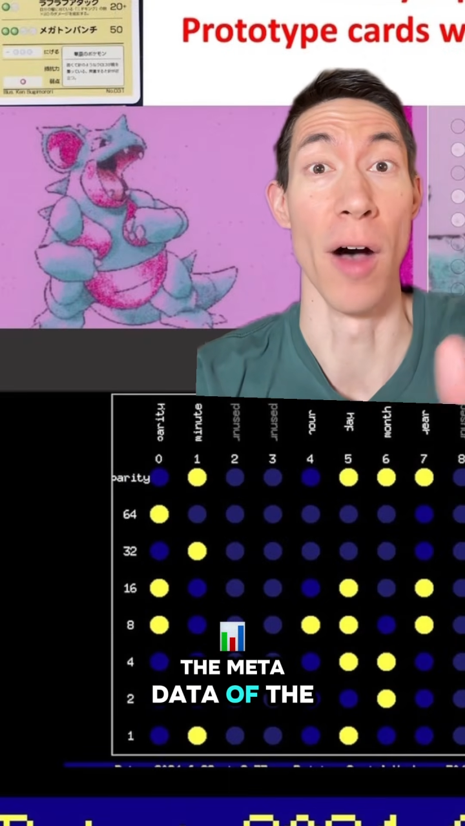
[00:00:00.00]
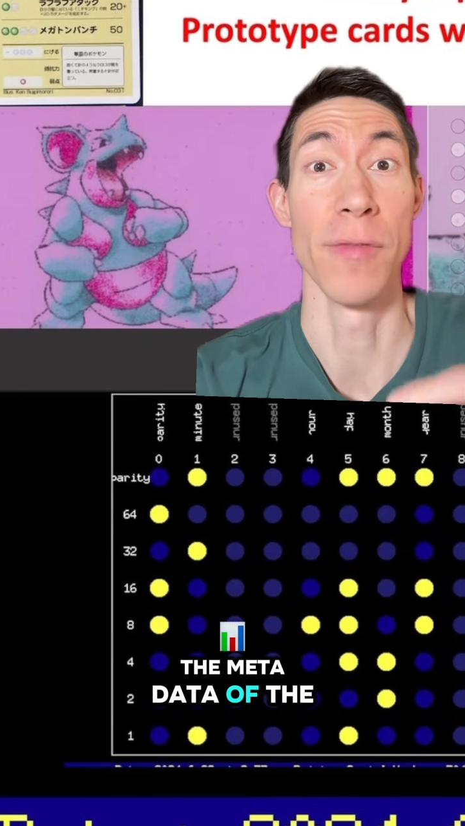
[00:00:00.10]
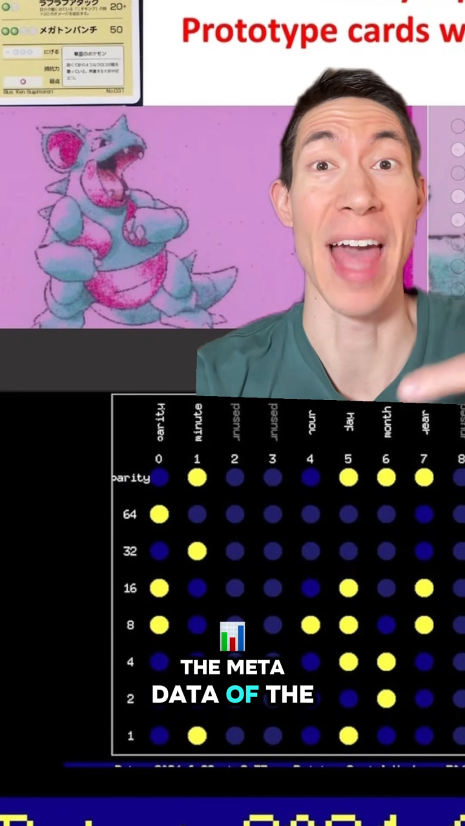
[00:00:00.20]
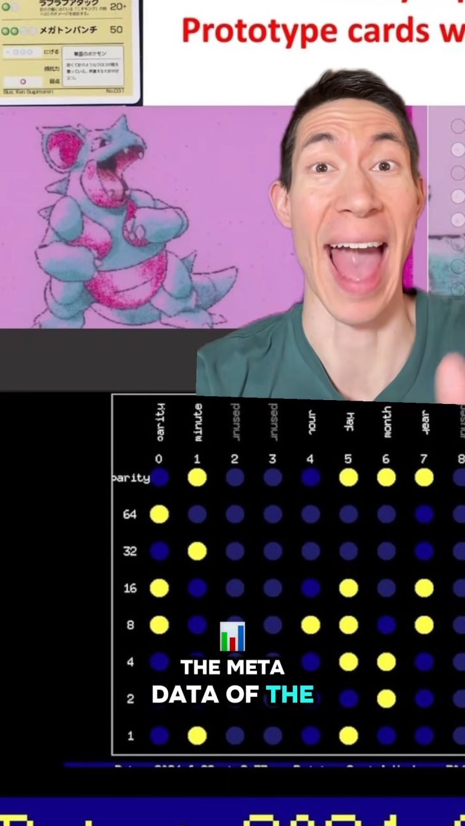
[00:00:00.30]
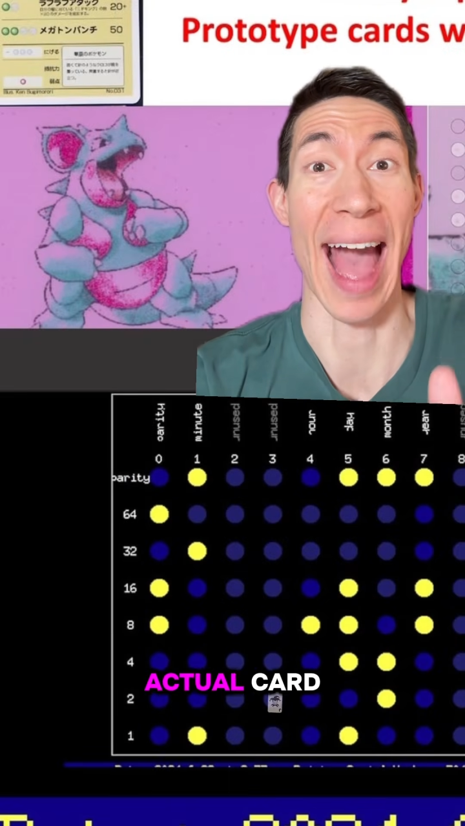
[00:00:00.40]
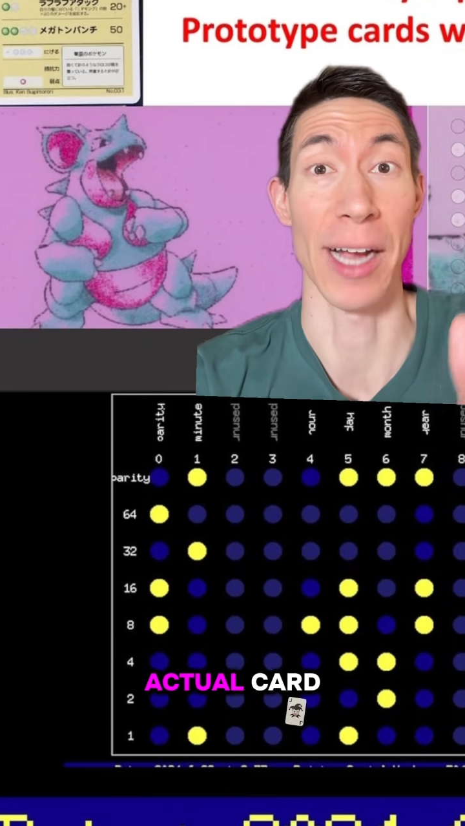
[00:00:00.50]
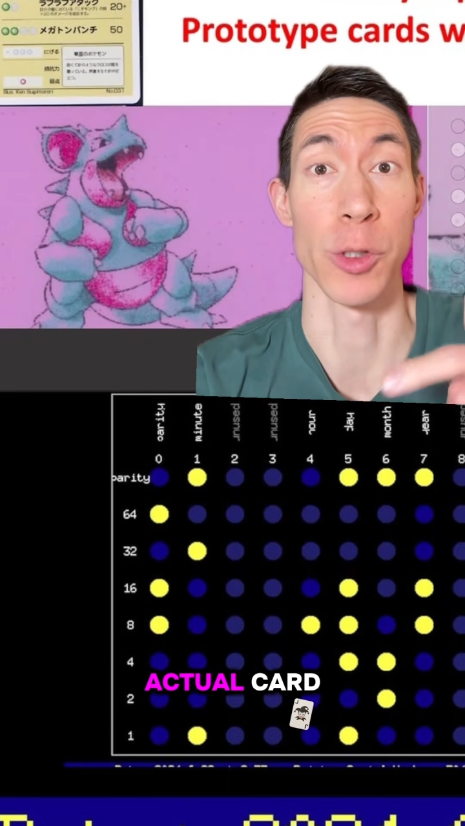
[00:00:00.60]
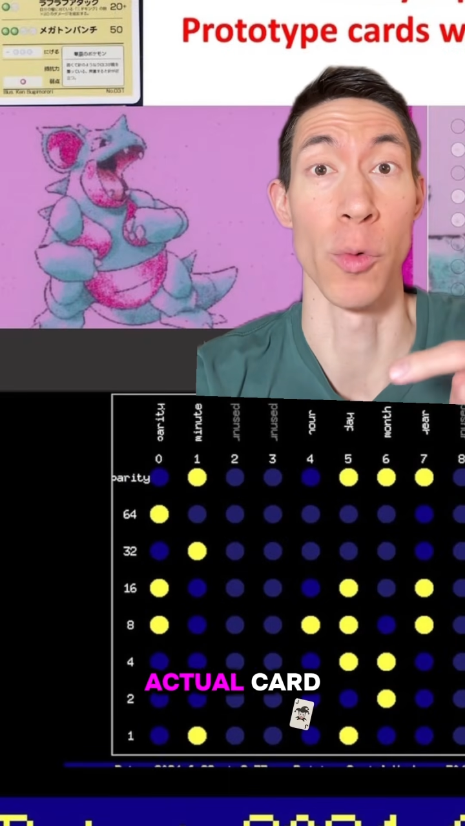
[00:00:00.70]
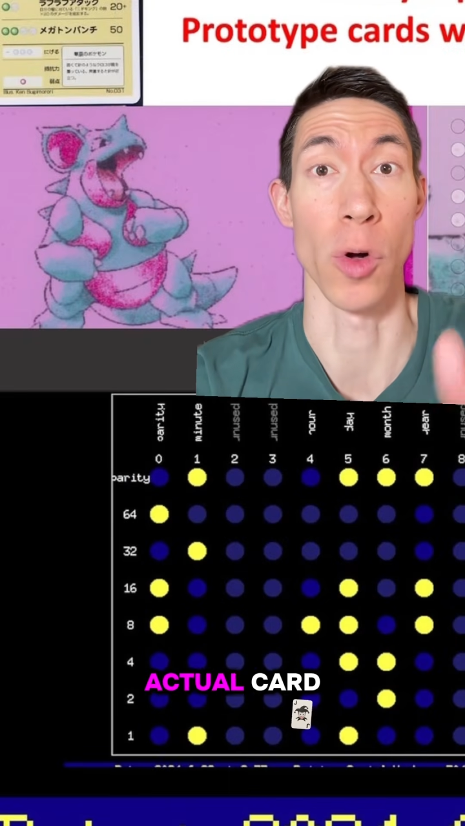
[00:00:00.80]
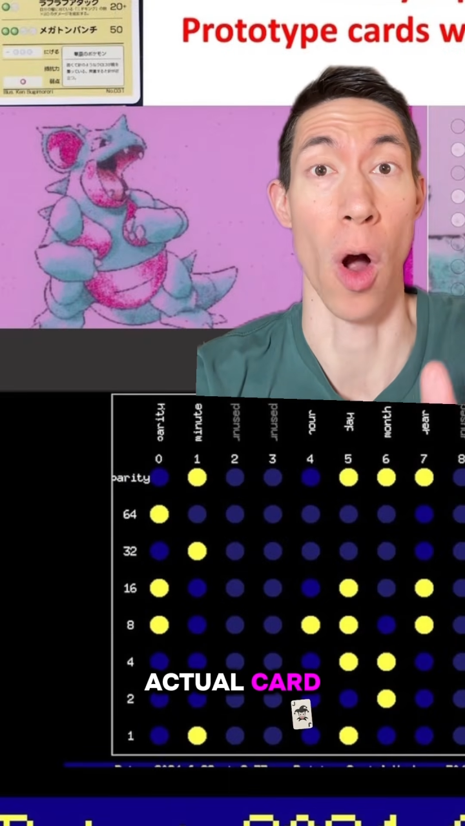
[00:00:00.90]
of the
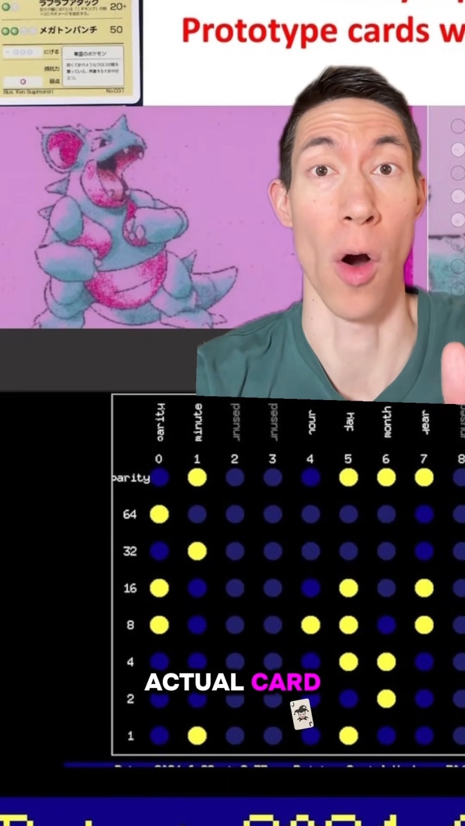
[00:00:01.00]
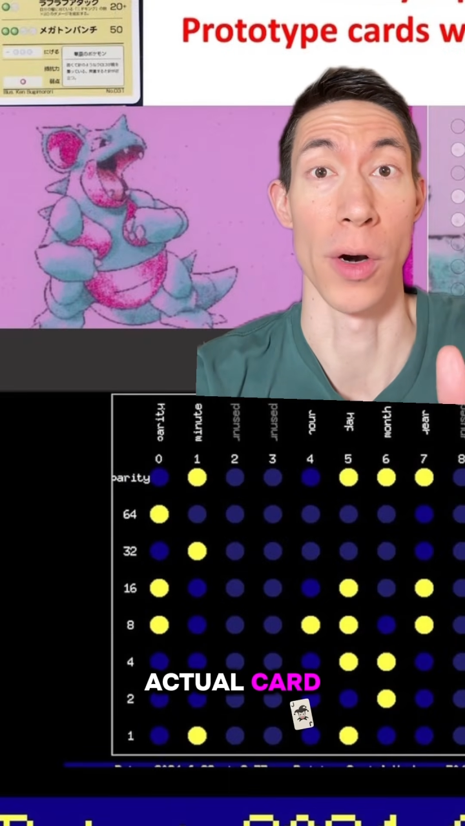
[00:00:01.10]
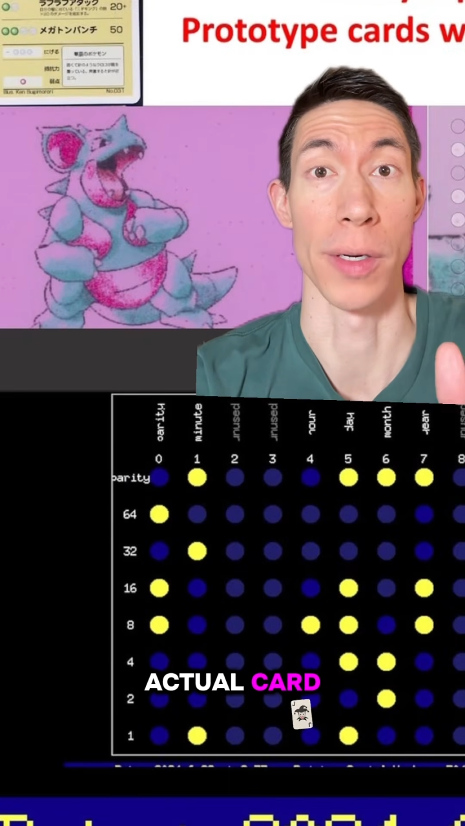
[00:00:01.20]
actual card.